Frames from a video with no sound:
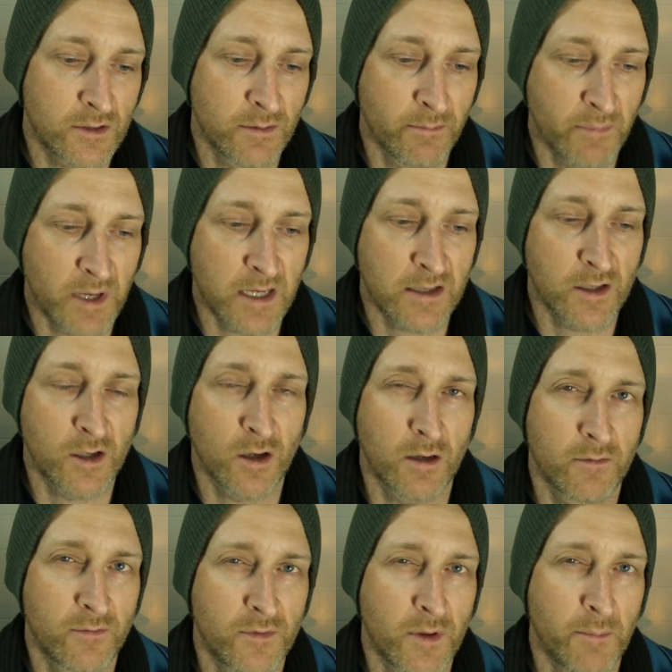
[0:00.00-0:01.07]
me, the kind
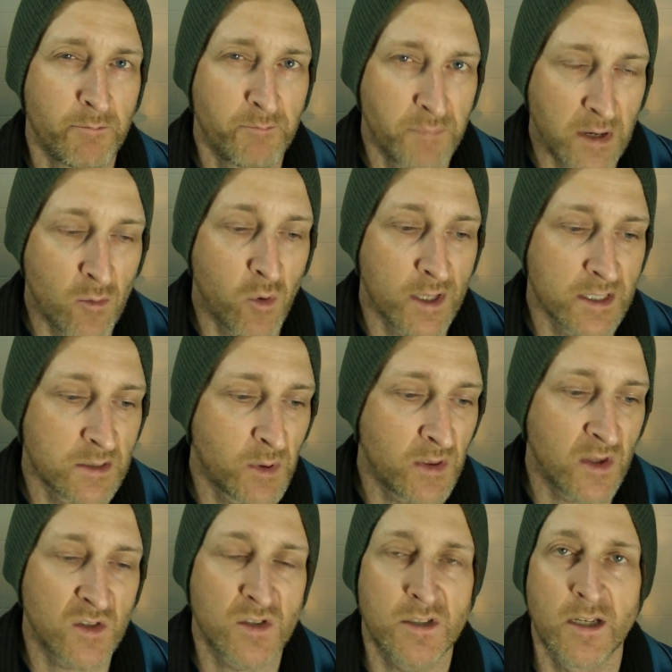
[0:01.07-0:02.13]
of the big ones, but
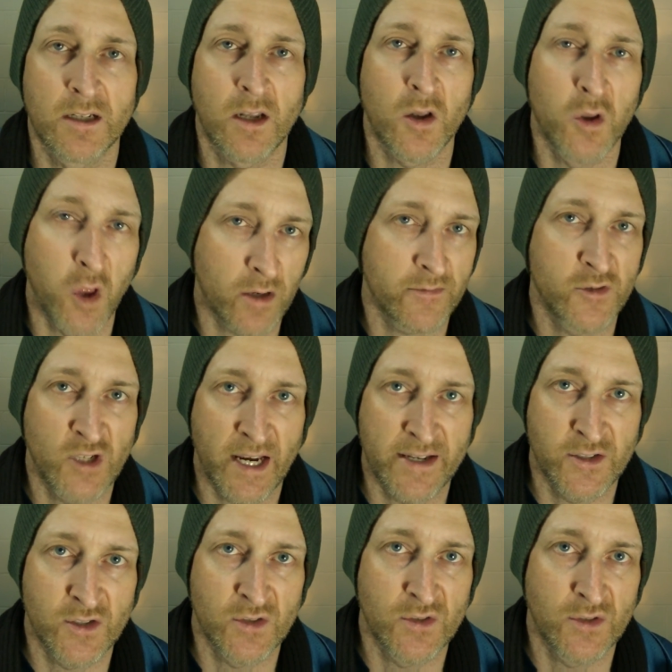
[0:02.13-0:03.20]
there's still a lot of
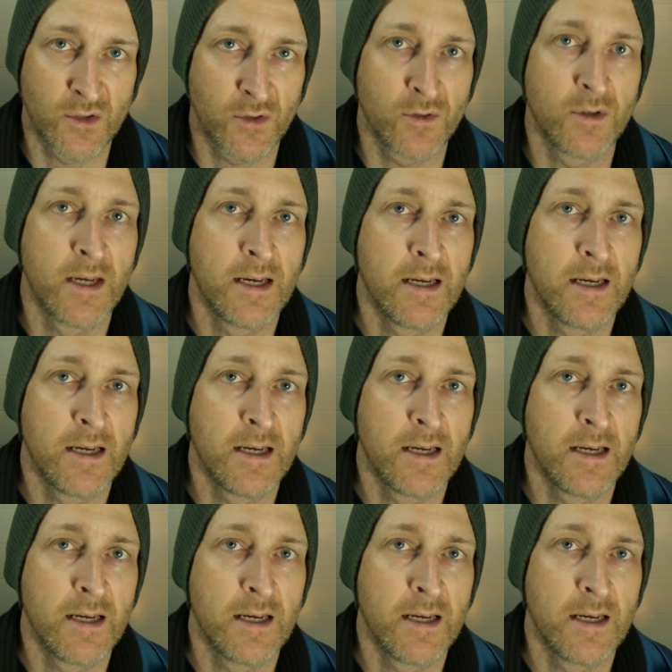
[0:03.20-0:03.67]
changes to